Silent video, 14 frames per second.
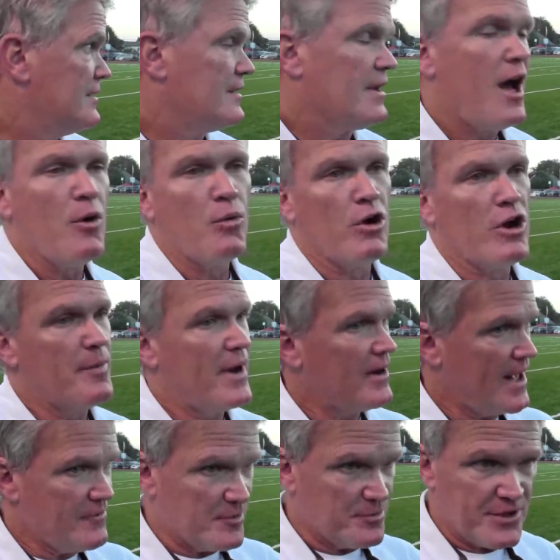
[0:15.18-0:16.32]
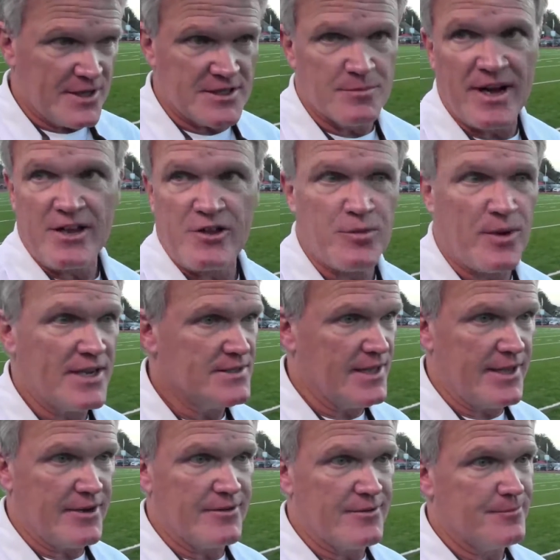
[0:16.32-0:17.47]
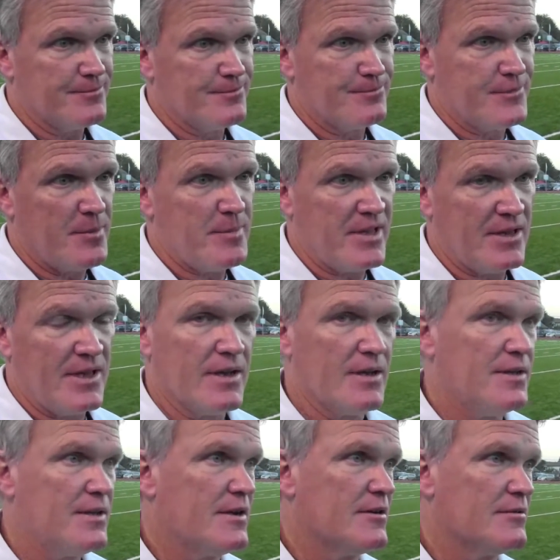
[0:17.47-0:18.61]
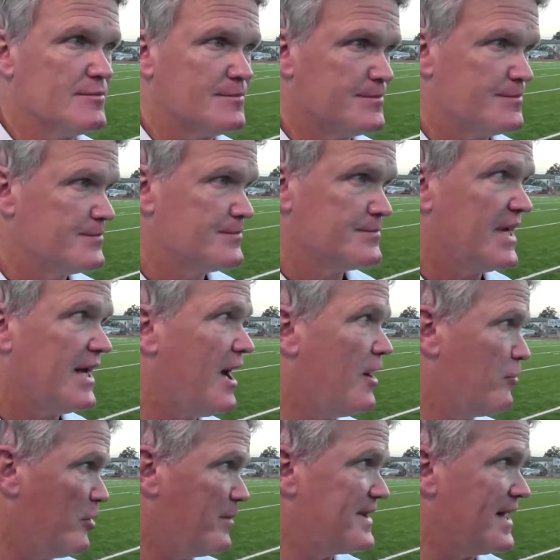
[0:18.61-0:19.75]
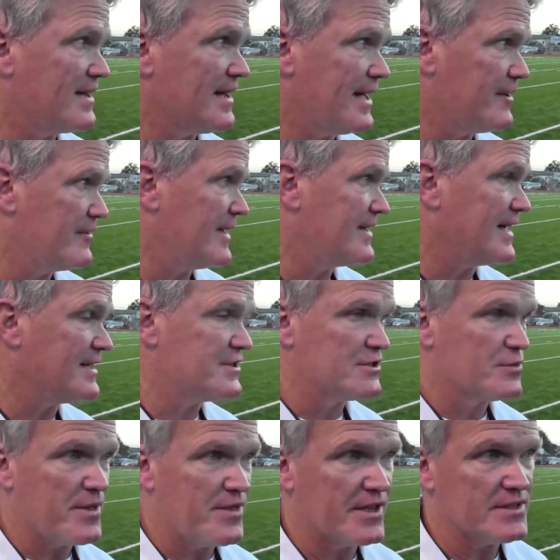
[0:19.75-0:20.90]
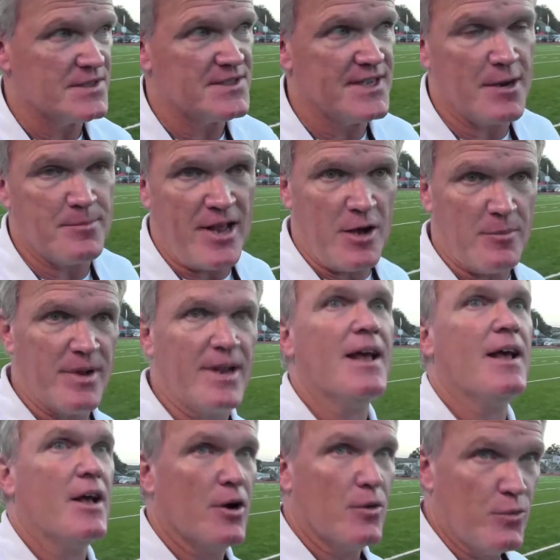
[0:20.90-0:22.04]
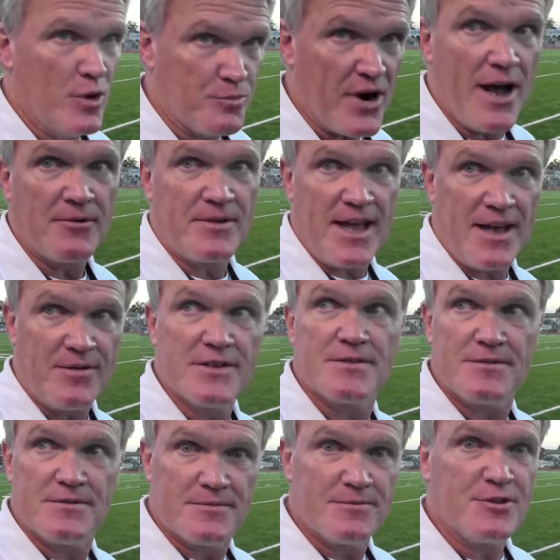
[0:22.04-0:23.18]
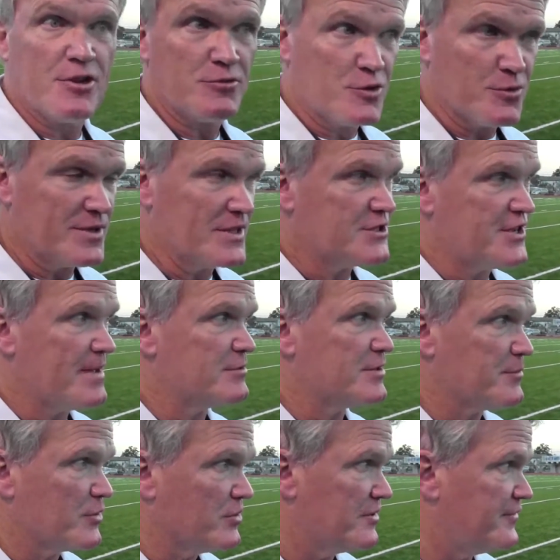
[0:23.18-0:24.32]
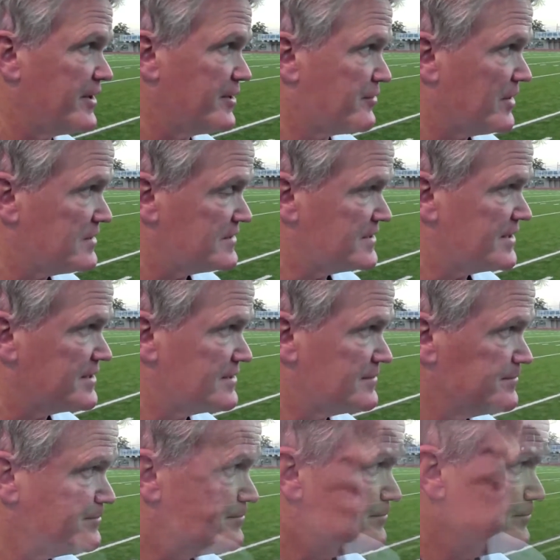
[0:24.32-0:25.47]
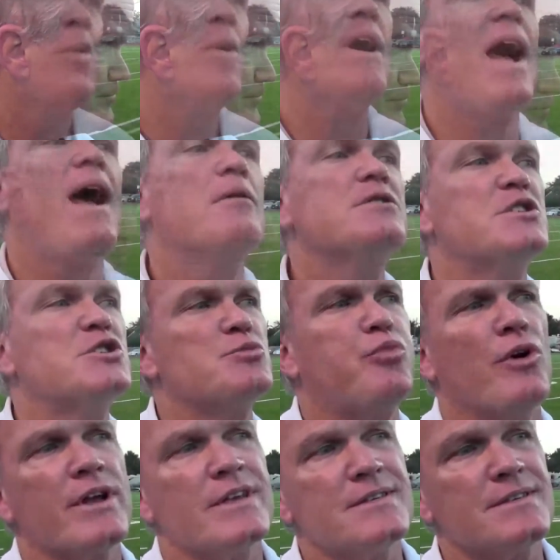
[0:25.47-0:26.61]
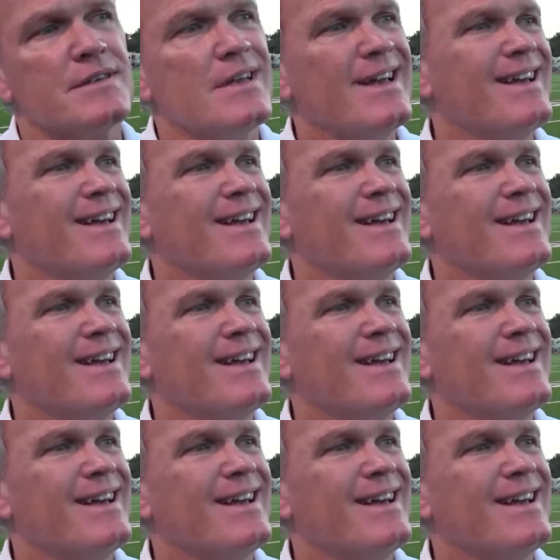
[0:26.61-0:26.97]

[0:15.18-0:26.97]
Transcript: you know, I'll worry about having to play somebody twice later. I mean, yeah, you know, I'll worry about that later, and that's just the way things are set up now. But we're proud to have this, you know, to win this championship going to field throughout the season. Well, I was disappointed because,